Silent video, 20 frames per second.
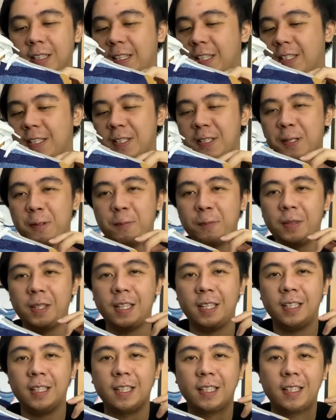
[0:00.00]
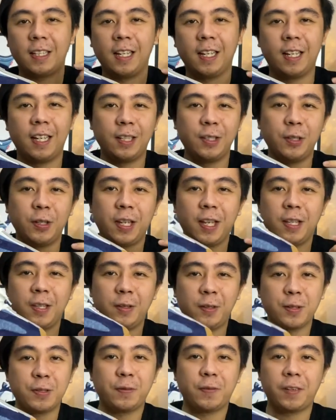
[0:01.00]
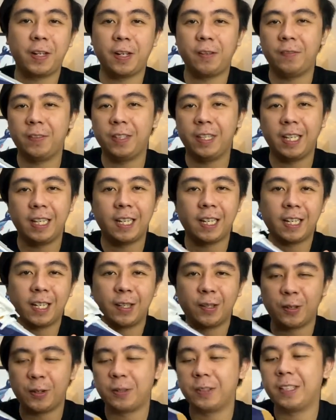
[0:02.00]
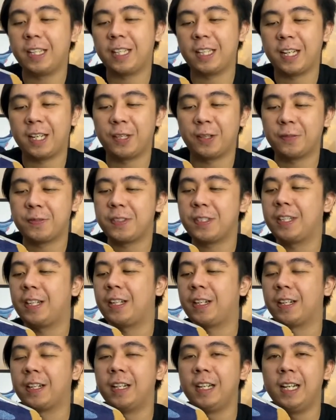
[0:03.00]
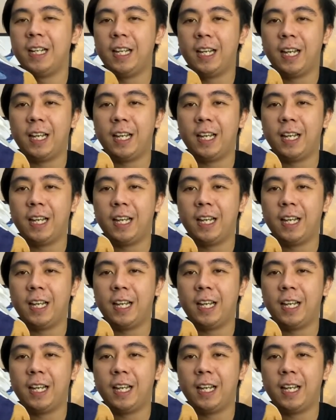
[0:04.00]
This is something that you can use for everyday, like an all-day kind of sneaker.